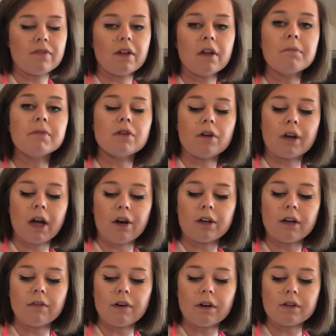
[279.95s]
Phillips and her
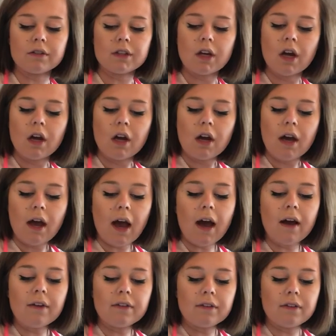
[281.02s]
caregivers
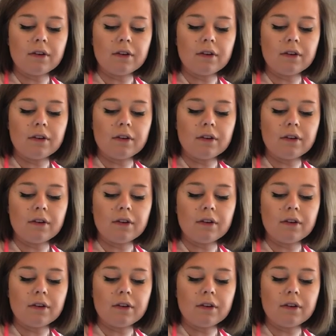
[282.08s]
at